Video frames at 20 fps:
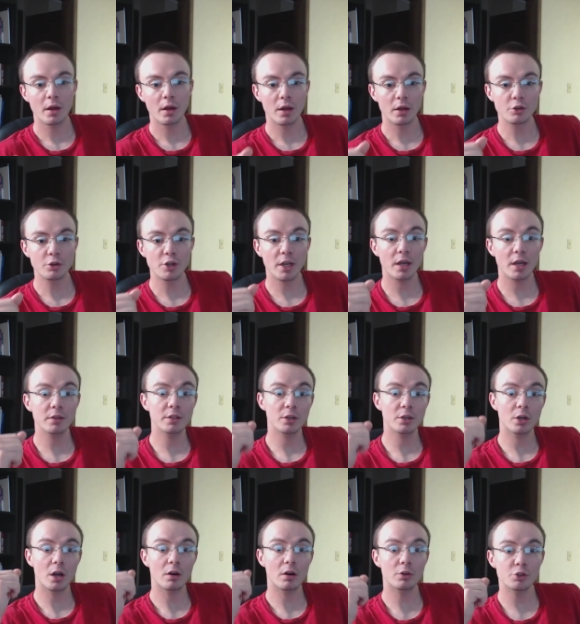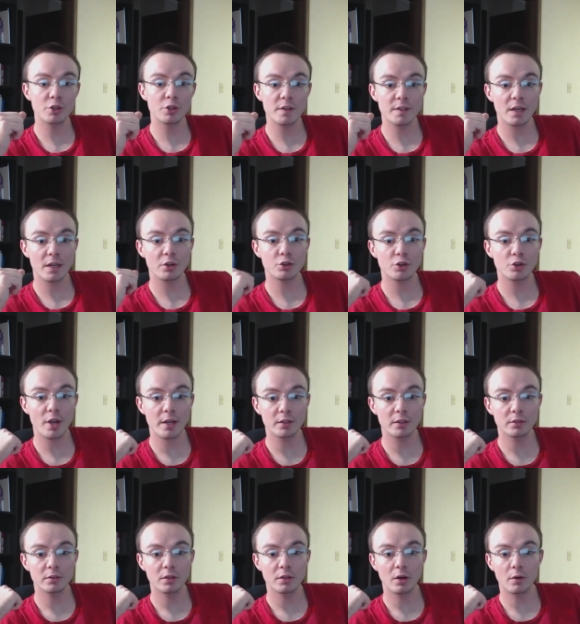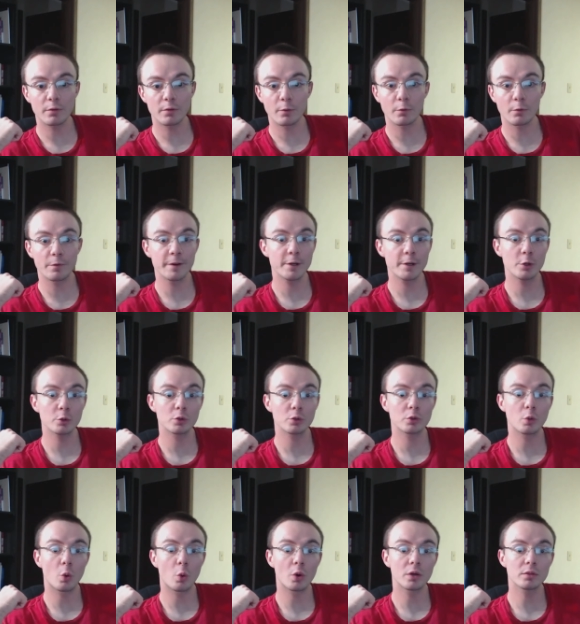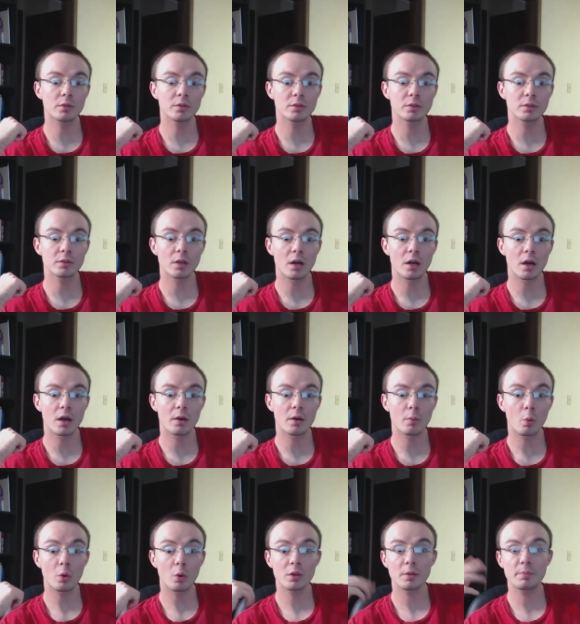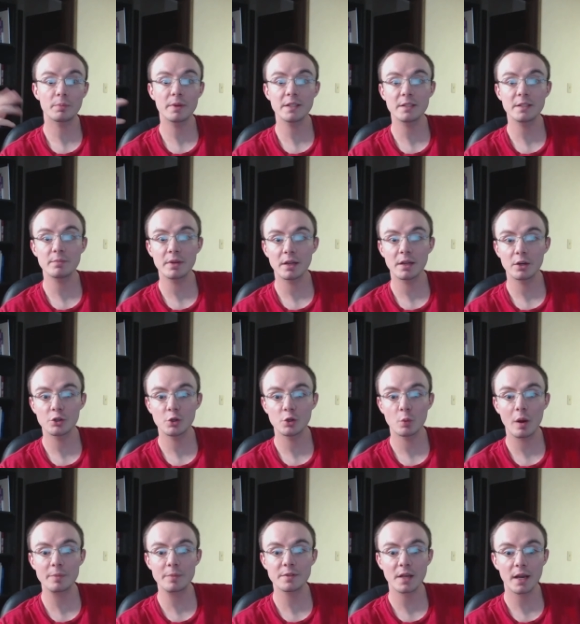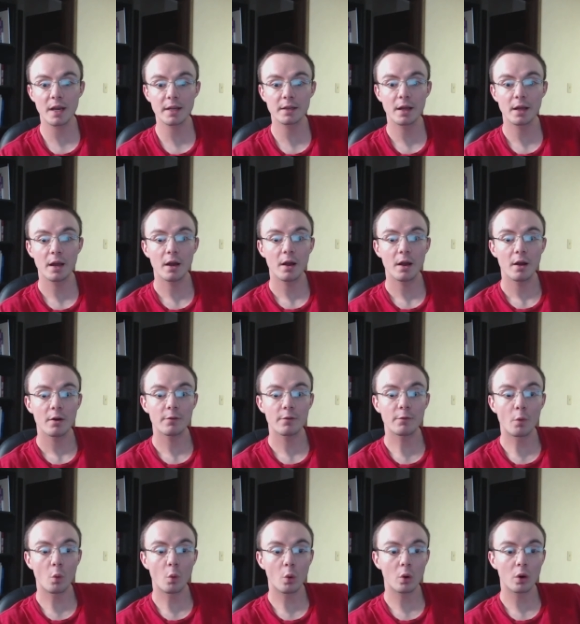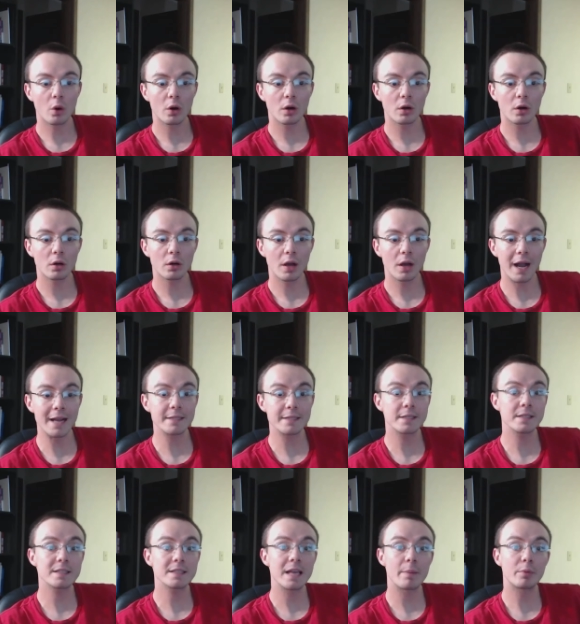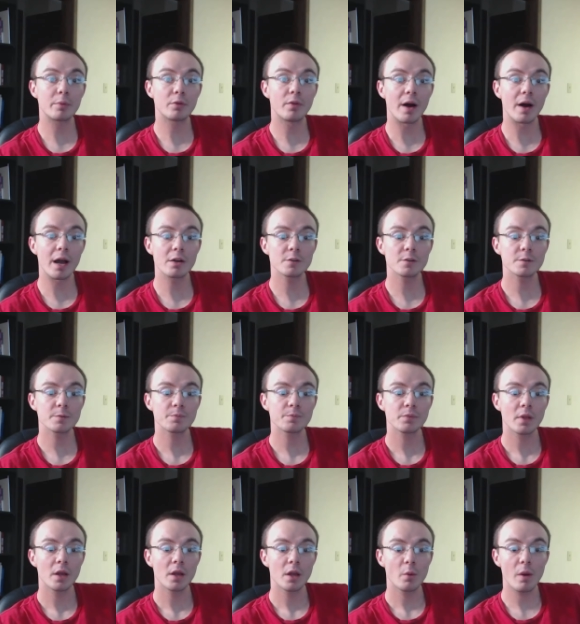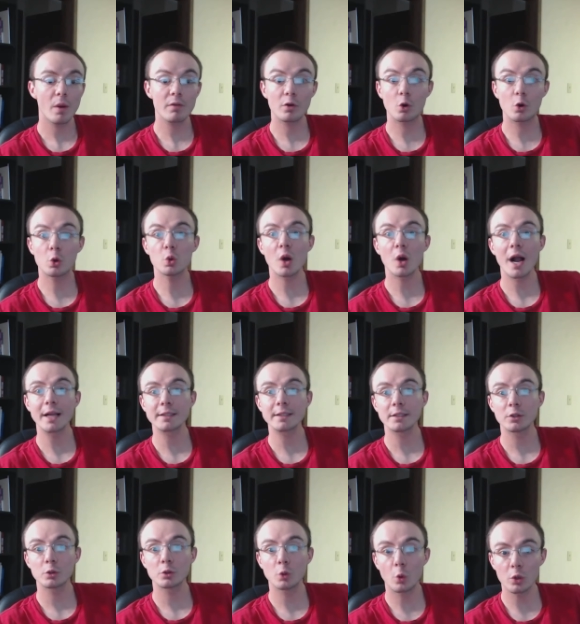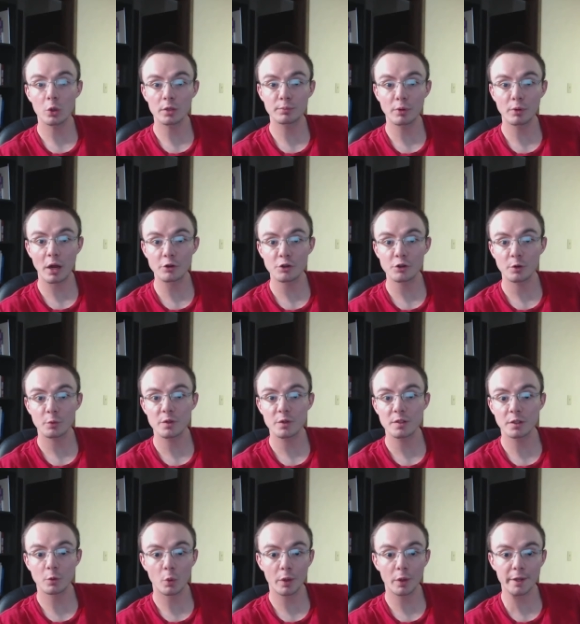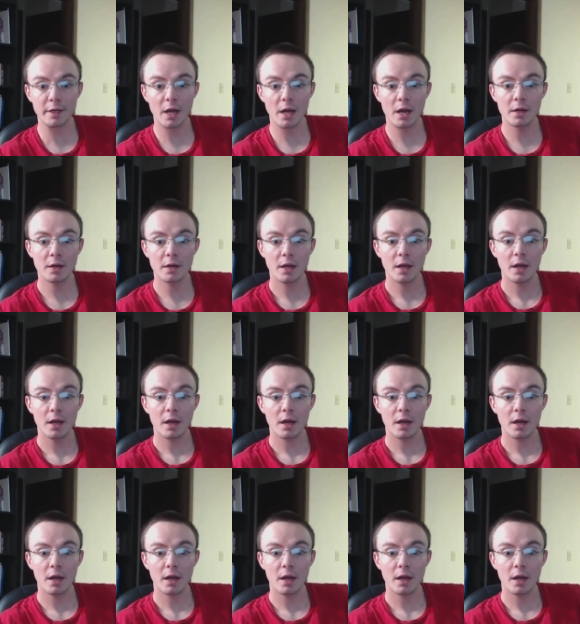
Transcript: Uh, check out the Arcology Designs channel for video tutorials uh, or the B C B Energy website for I T sample files. We have a cool I T tutorial project we're still working on.